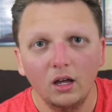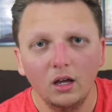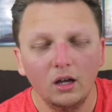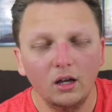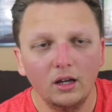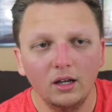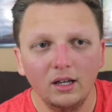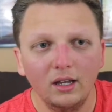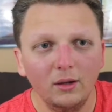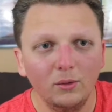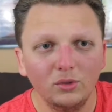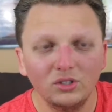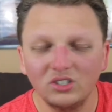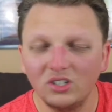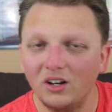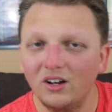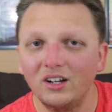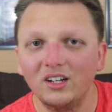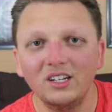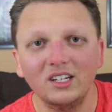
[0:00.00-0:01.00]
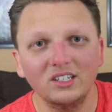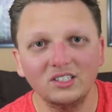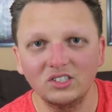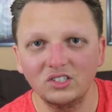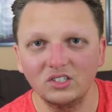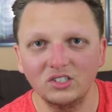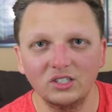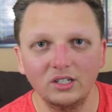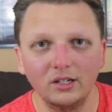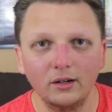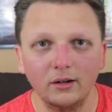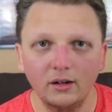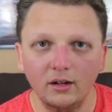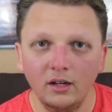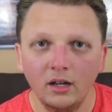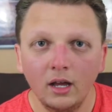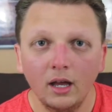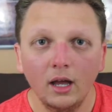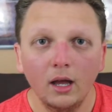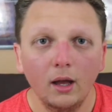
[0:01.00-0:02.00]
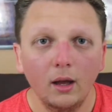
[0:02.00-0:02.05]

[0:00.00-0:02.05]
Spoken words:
It was unnecessary.